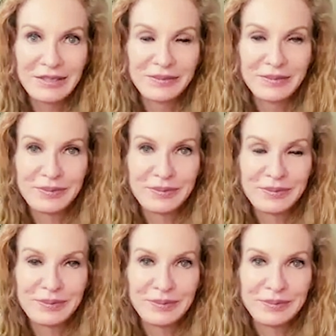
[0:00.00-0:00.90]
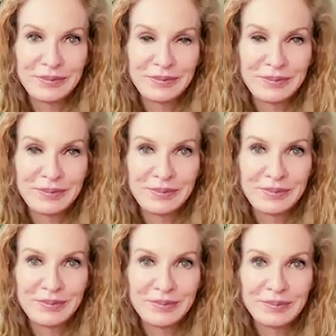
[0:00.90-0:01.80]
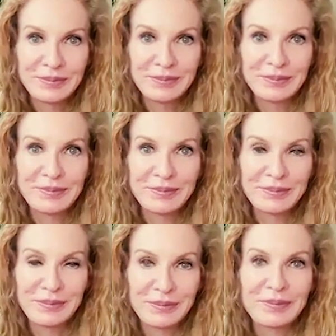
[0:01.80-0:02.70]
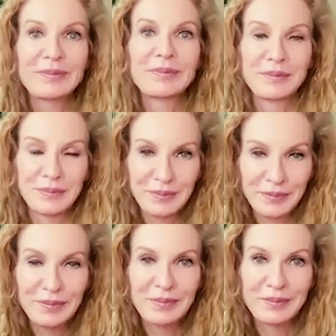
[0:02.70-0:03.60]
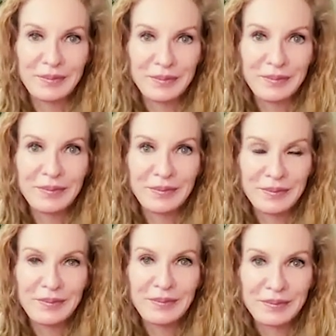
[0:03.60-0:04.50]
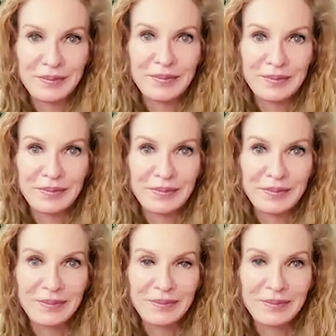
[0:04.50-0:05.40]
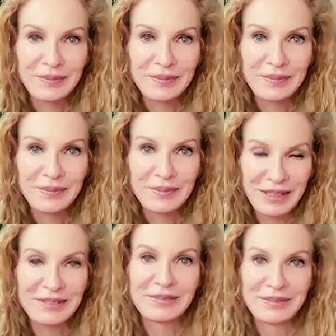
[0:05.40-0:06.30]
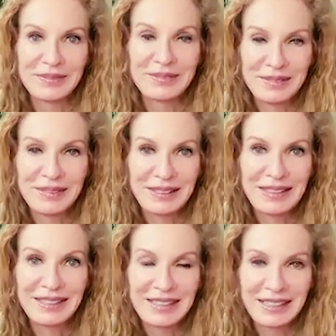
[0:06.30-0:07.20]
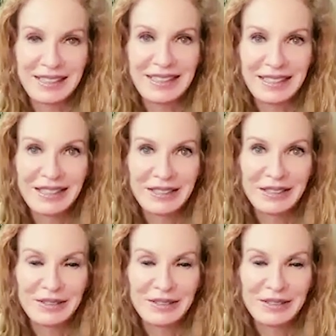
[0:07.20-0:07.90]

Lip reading: The person shown says nothing.